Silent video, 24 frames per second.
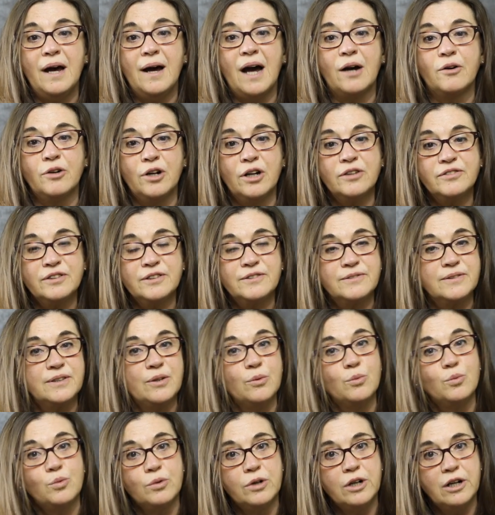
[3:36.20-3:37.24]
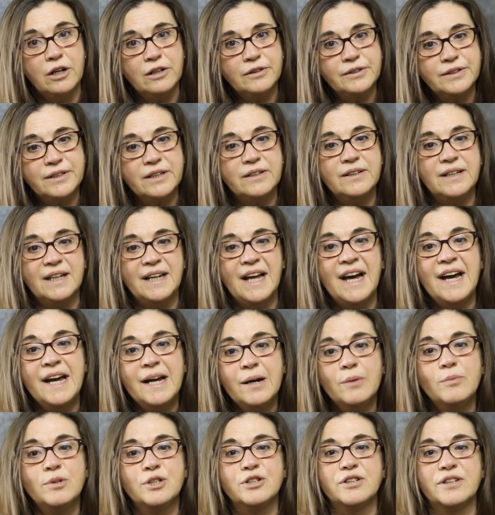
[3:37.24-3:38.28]
Across the world
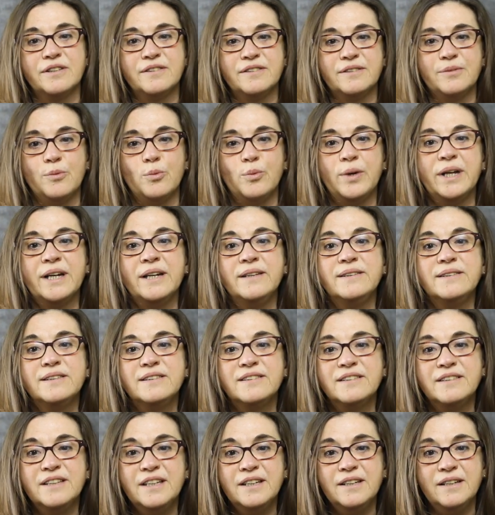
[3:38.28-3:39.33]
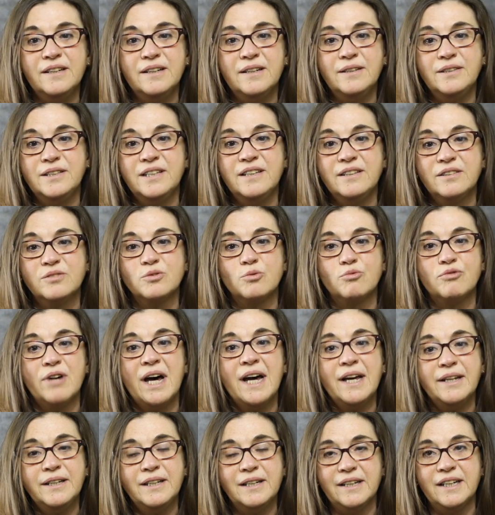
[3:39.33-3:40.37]
languages, we can see this
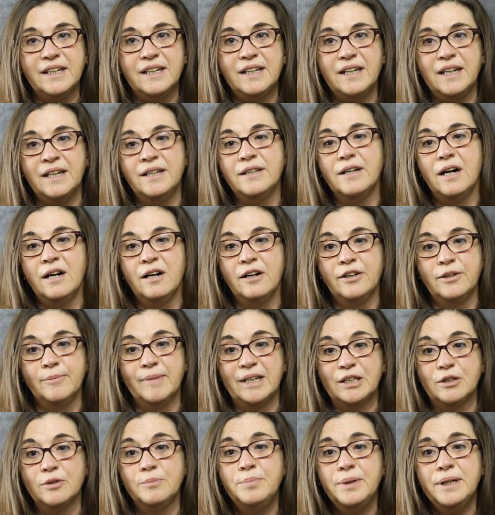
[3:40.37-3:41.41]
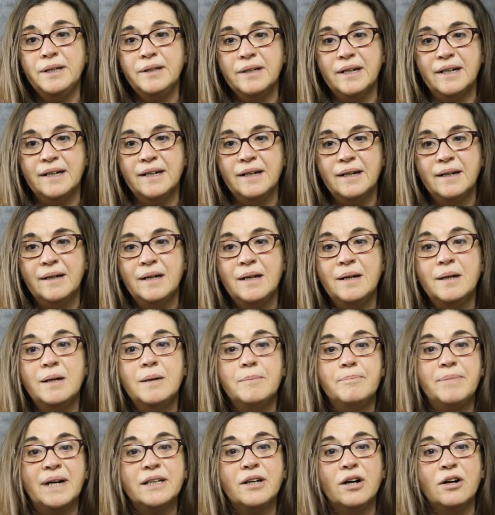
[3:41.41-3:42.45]
readily in onomatopoeia,
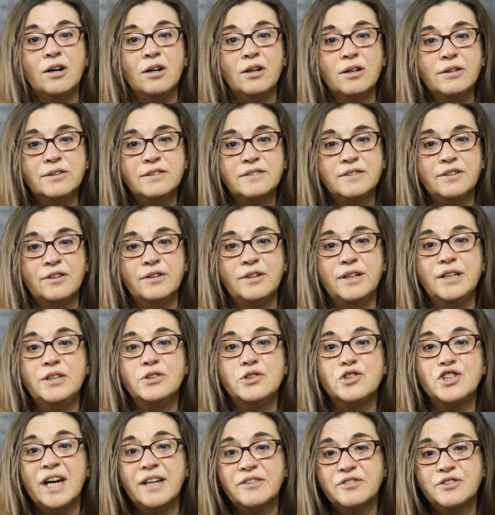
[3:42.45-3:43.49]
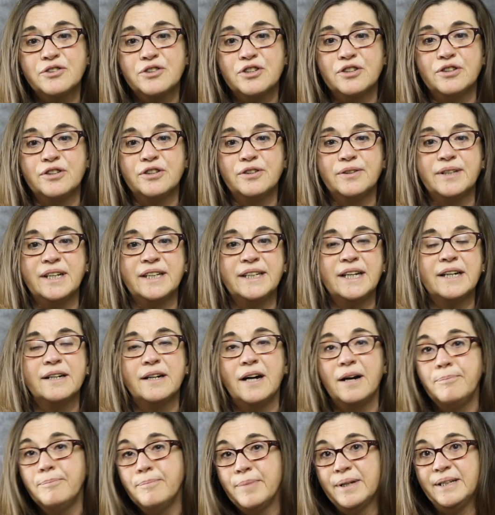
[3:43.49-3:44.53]
but also in gesture that
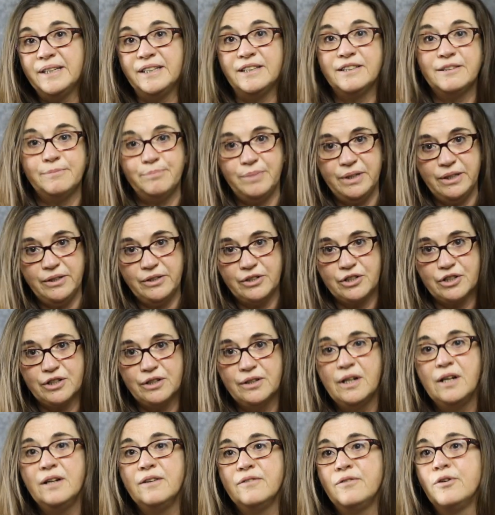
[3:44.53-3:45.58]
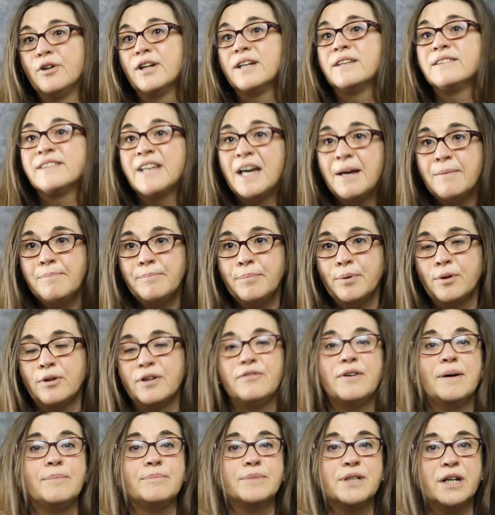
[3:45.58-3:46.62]
accompany speech. For example,
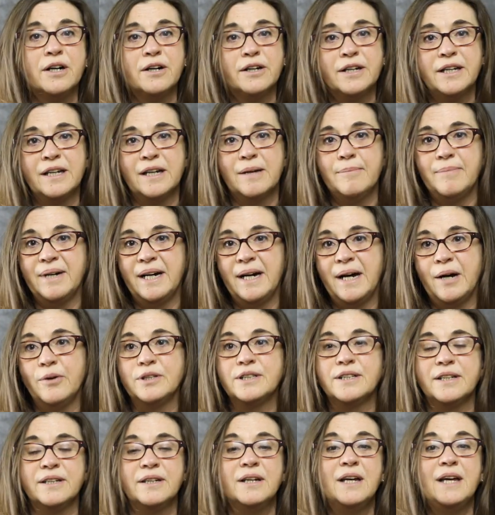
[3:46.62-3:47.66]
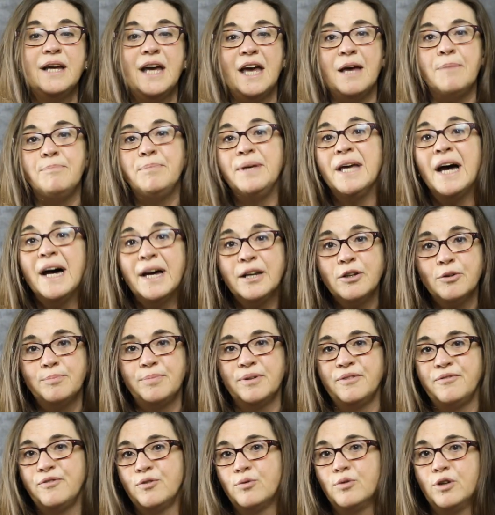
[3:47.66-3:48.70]
if I'm talking about a piano
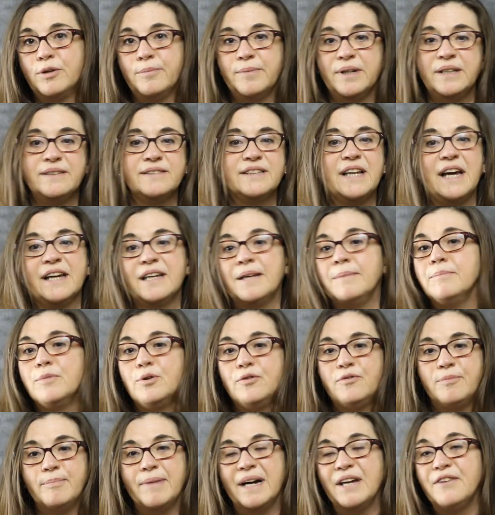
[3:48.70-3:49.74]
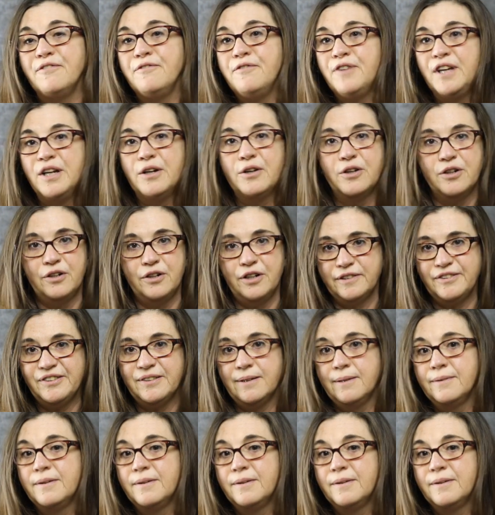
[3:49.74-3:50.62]
performance, I can move my fingers